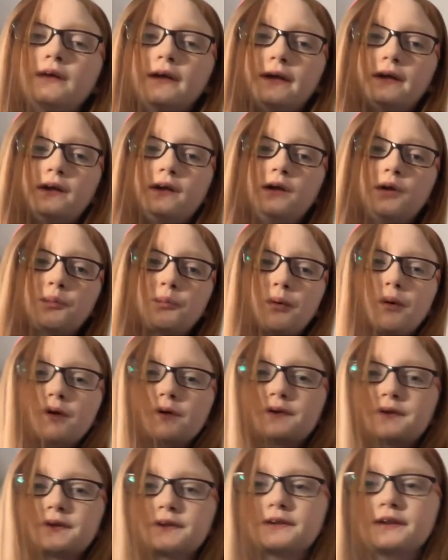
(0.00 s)
like your
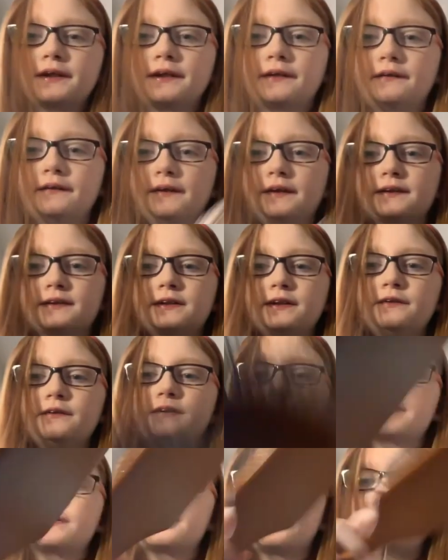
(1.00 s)
purse is like this you
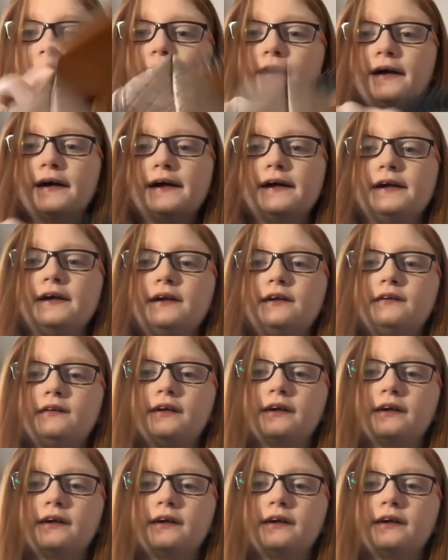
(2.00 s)
just lay